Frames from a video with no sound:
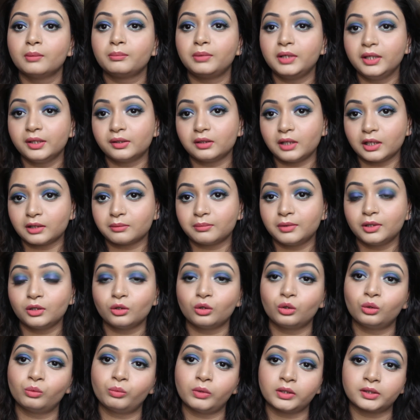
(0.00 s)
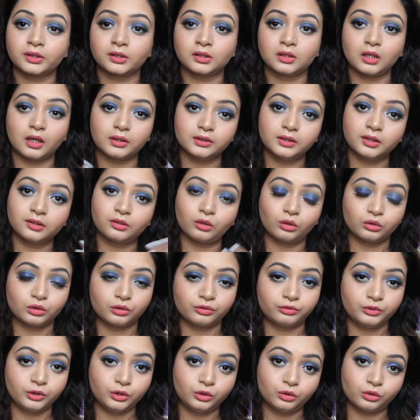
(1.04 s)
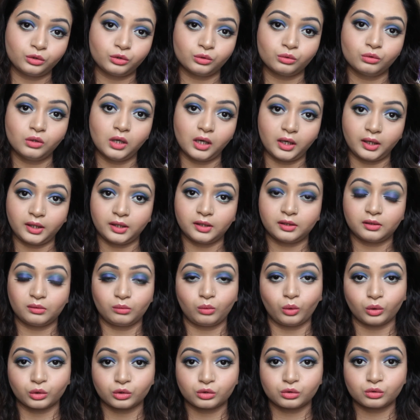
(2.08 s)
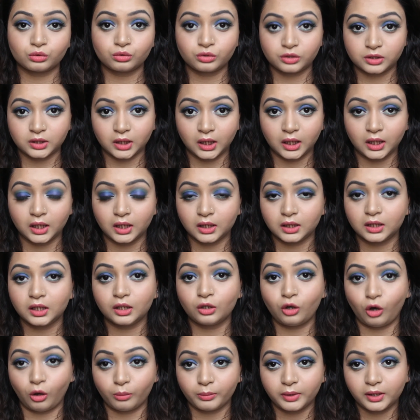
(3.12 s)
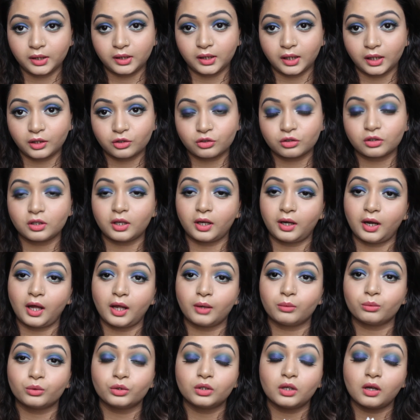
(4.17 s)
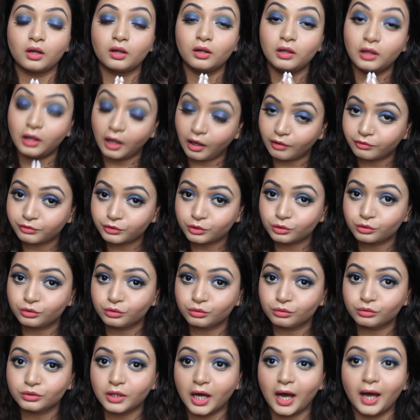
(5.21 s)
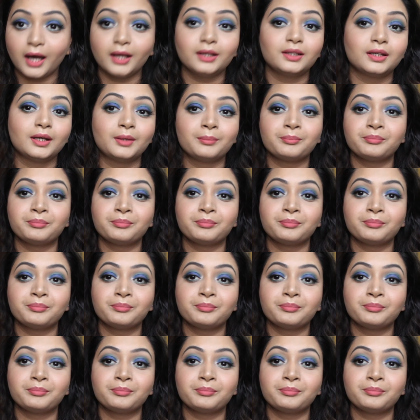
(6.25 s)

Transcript: please let me know what other sort of video you guys want to see in the comment section, and I would love to do that.